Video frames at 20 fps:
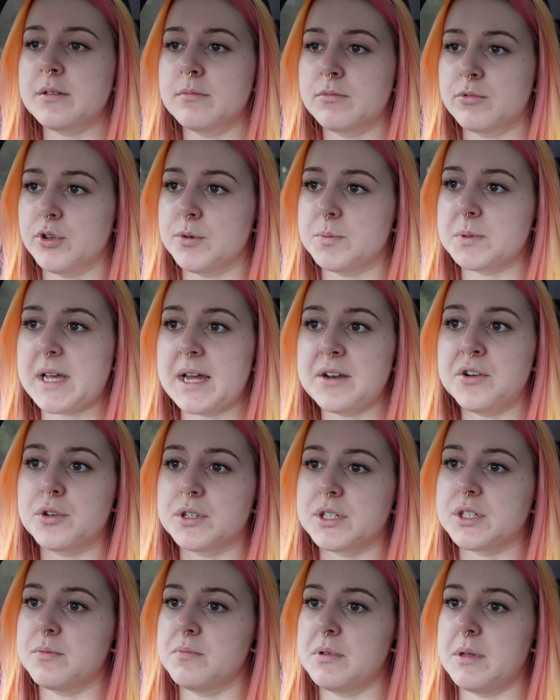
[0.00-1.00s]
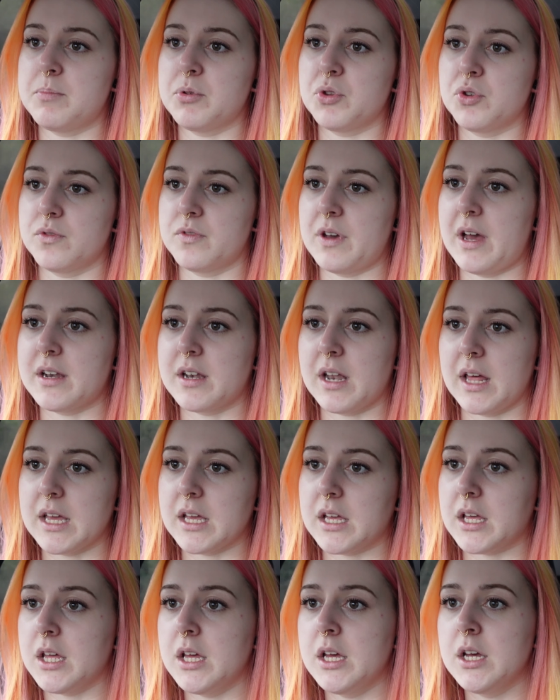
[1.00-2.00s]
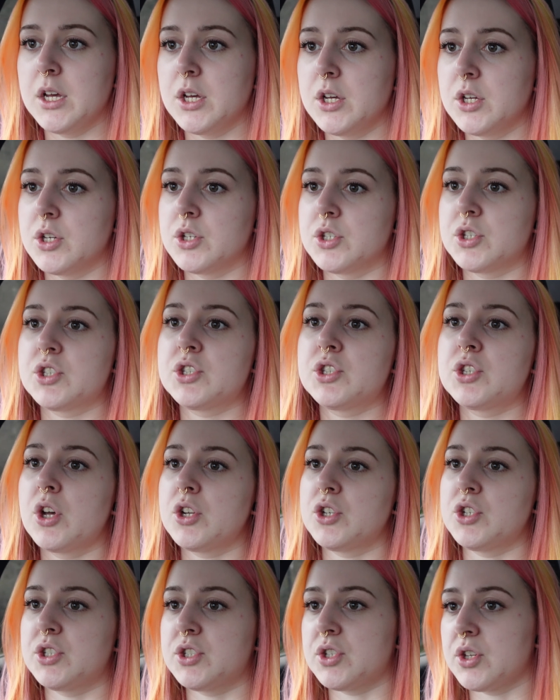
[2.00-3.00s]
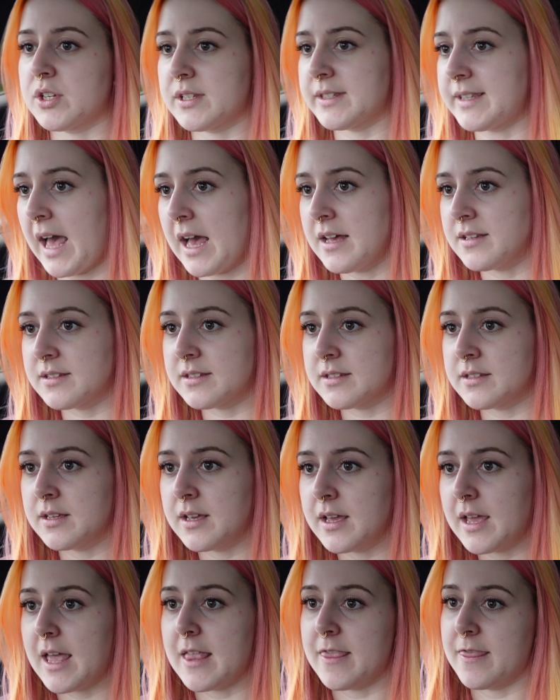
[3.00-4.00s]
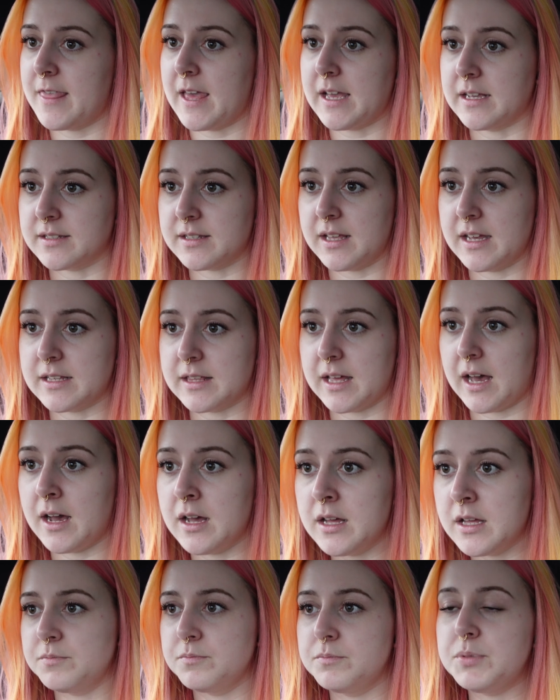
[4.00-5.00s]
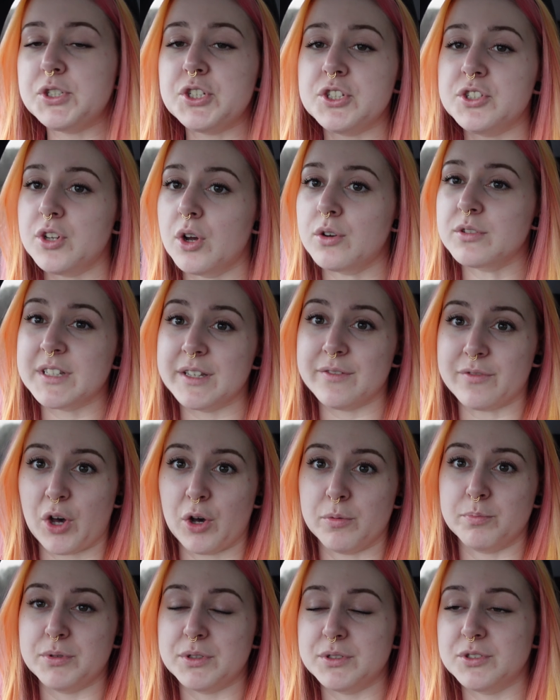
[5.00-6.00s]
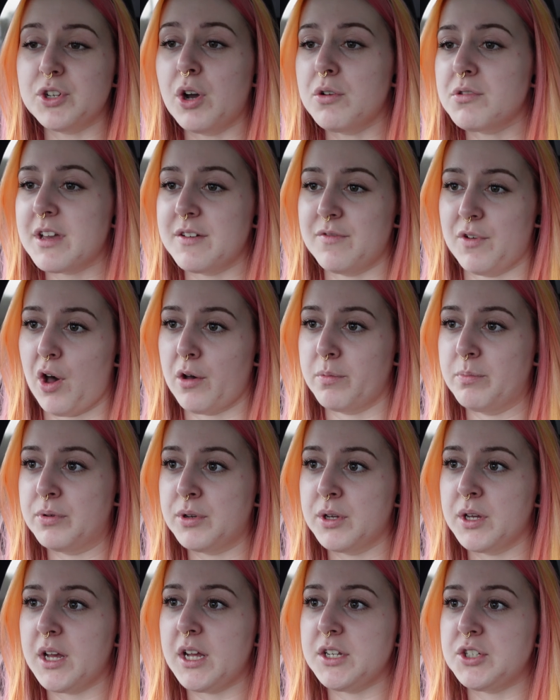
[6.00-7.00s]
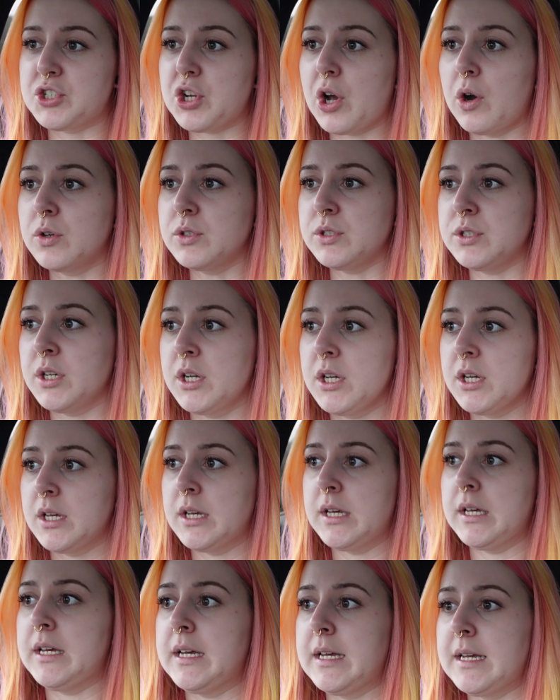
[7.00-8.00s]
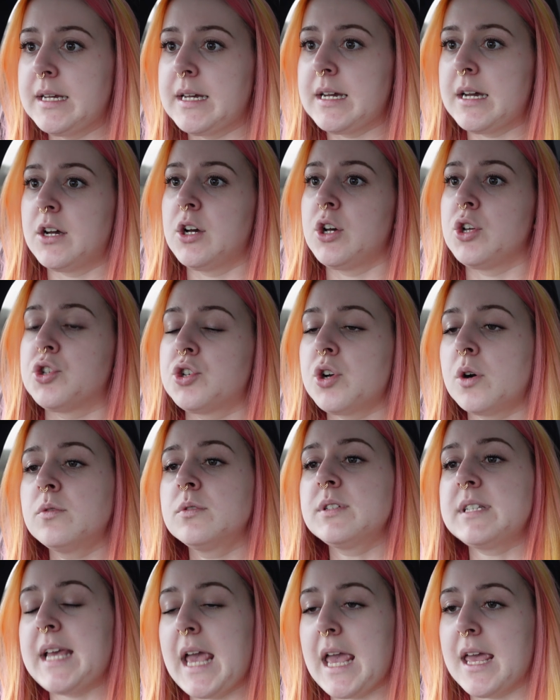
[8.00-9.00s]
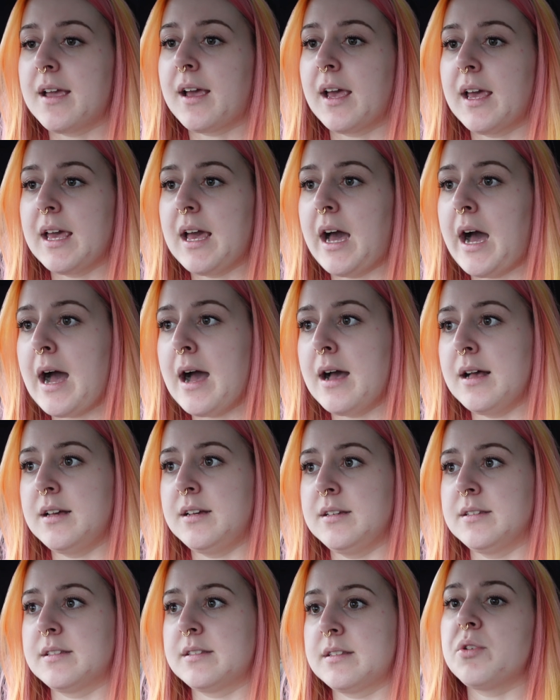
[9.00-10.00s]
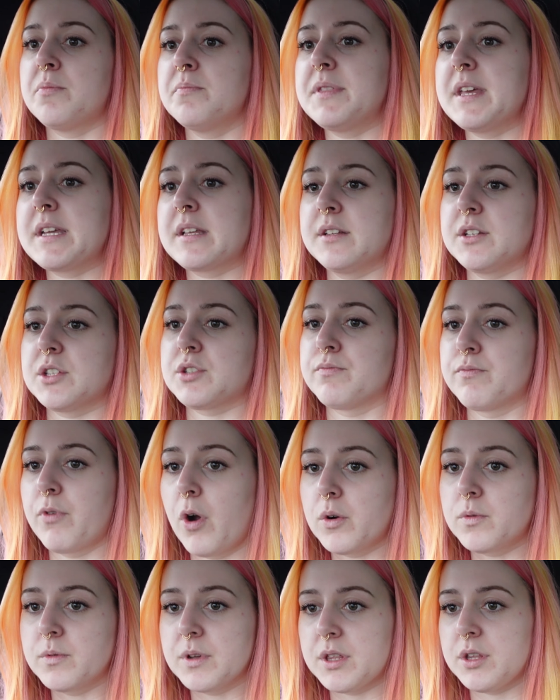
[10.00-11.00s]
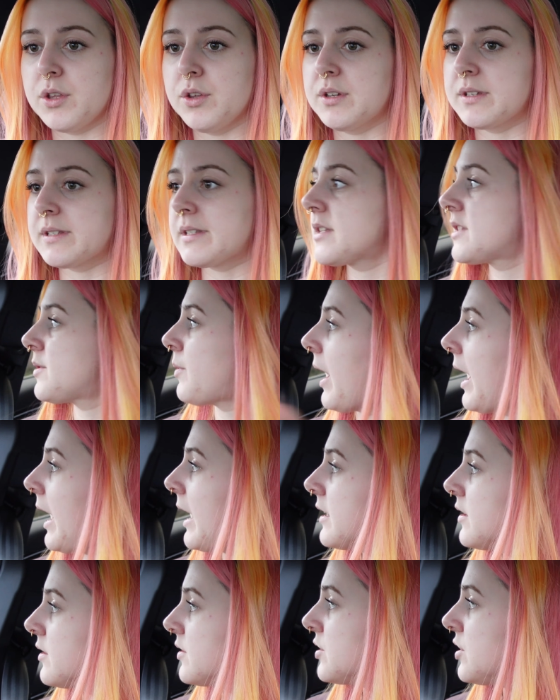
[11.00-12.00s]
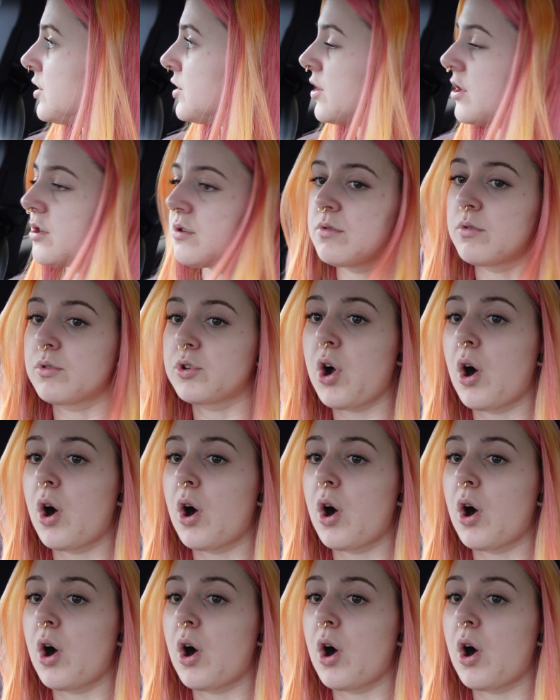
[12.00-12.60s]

some groups. I know some people who've had like such success in things like that. But just don't give up. Don't give up. And don't don't take it as something that's wrong with you because that's what I used to do